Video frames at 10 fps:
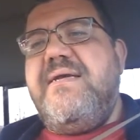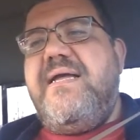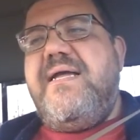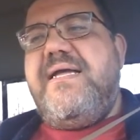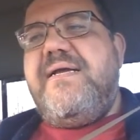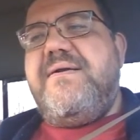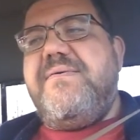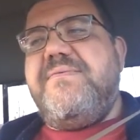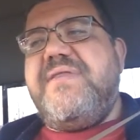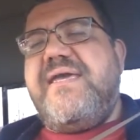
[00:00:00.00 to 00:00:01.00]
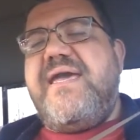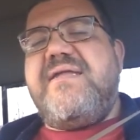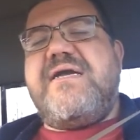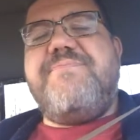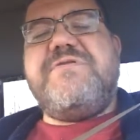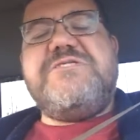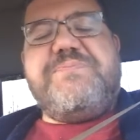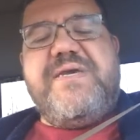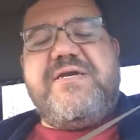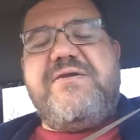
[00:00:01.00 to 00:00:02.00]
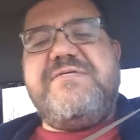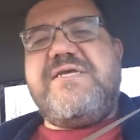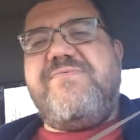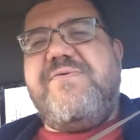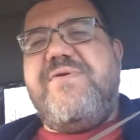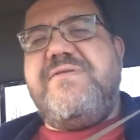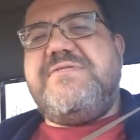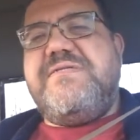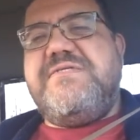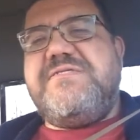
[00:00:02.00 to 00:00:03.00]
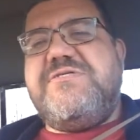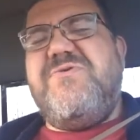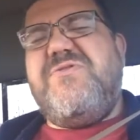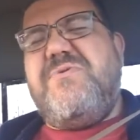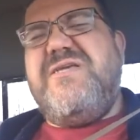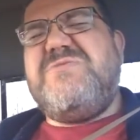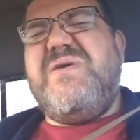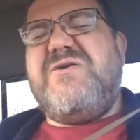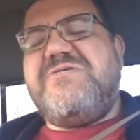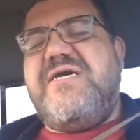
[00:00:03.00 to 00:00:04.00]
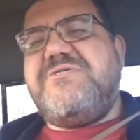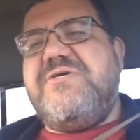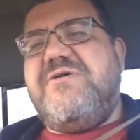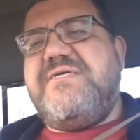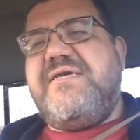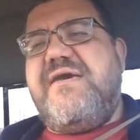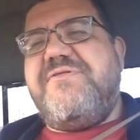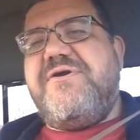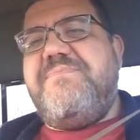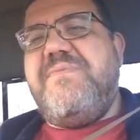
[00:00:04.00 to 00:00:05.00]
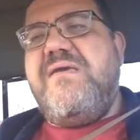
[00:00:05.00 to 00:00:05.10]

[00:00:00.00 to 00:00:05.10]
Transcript: They had a couple of speakers that we went to listen to, 3 speakers actually altogether.